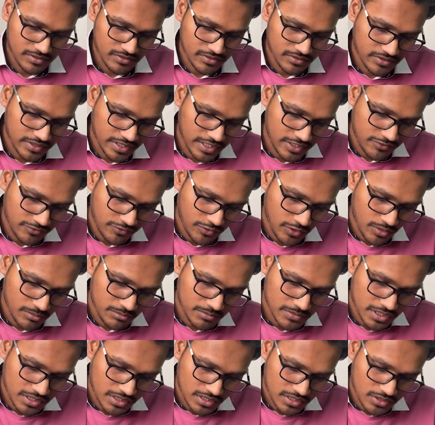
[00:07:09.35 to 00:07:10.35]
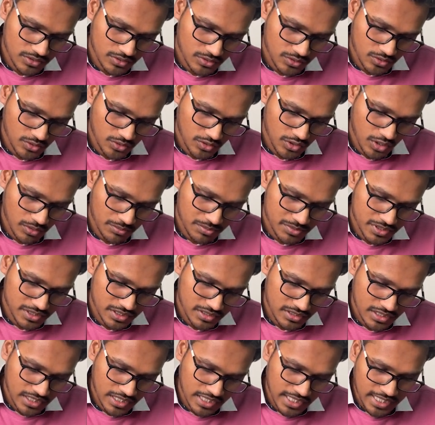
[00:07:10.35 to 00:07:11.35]
reform the
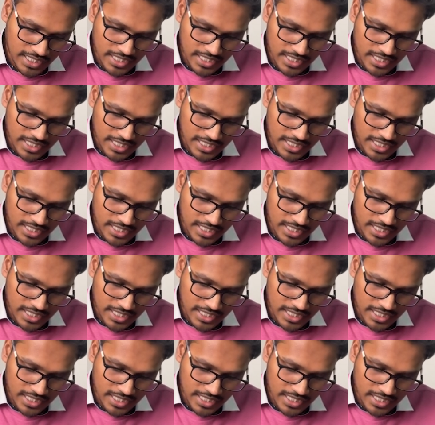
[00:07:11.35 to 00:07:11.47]
rhodopsin